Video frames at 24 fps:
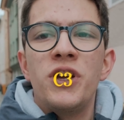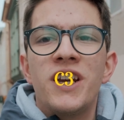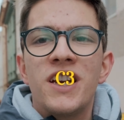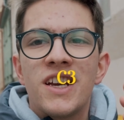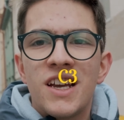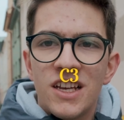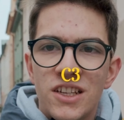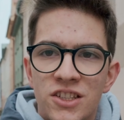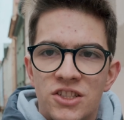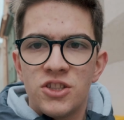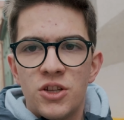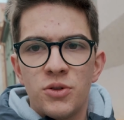
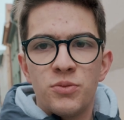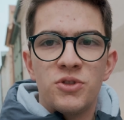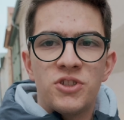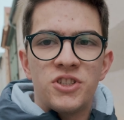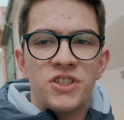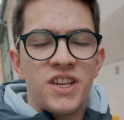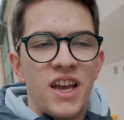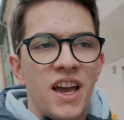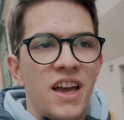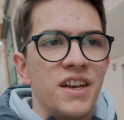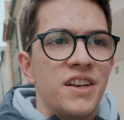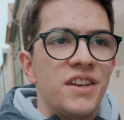custom
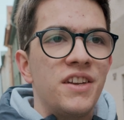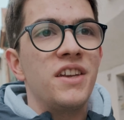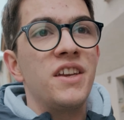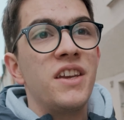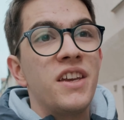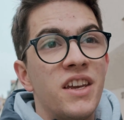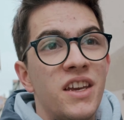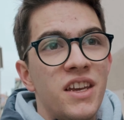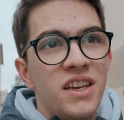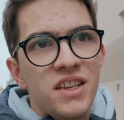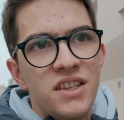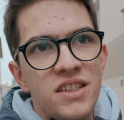
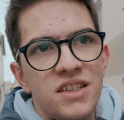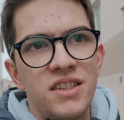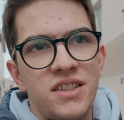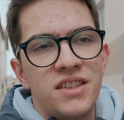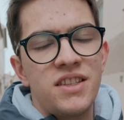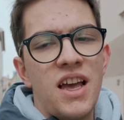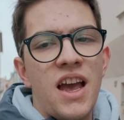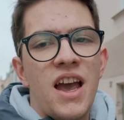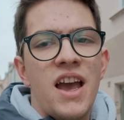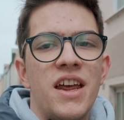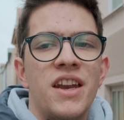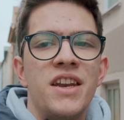setting
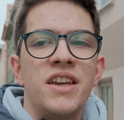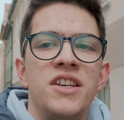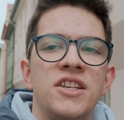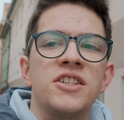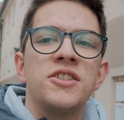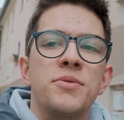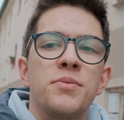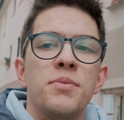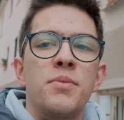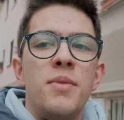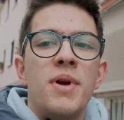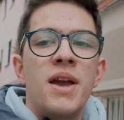instead
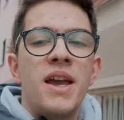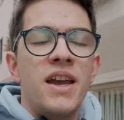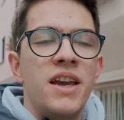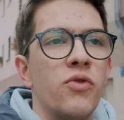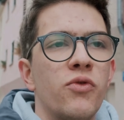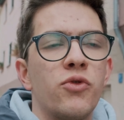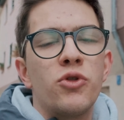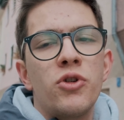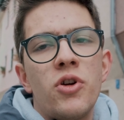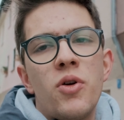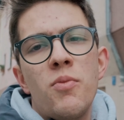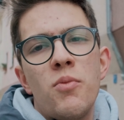is made
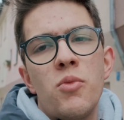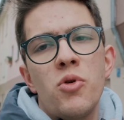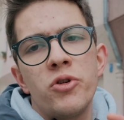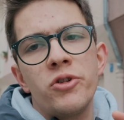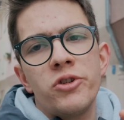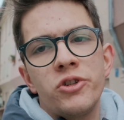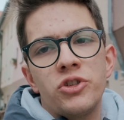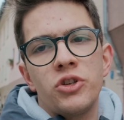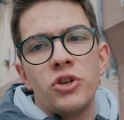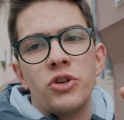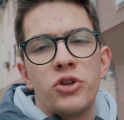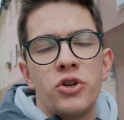for a more
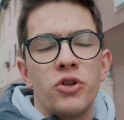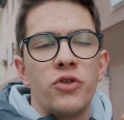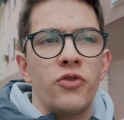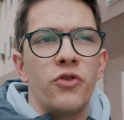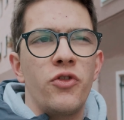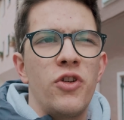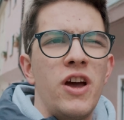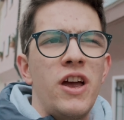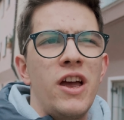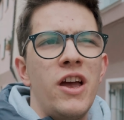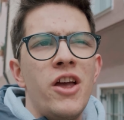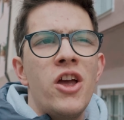sort of
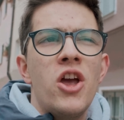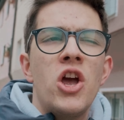a